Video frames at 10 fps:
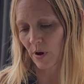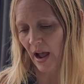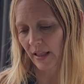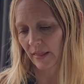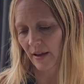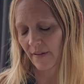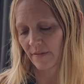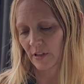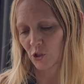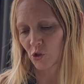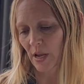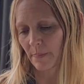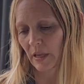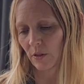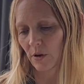I love the
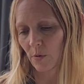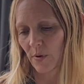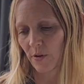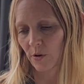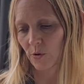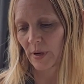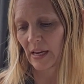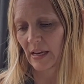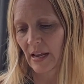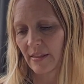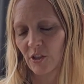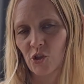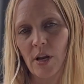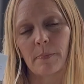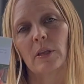stripy look when they're green and the
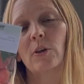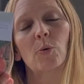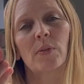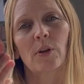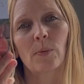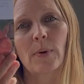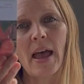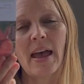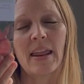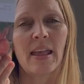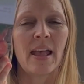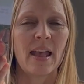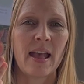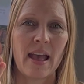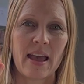stripy look when they're red.
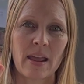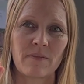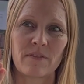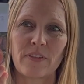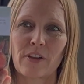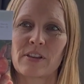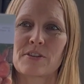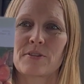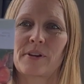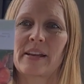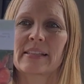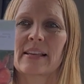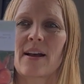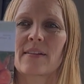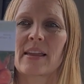And I'm very curious
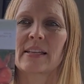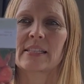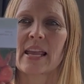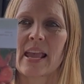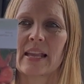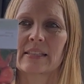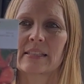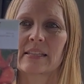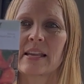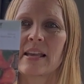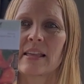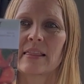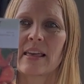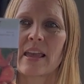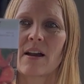how they taste.
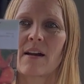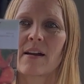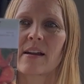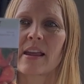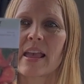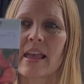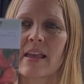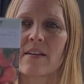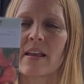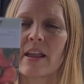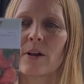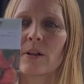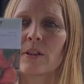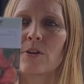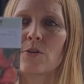They are an
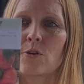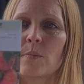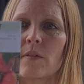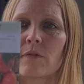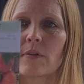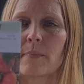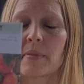heirloom from the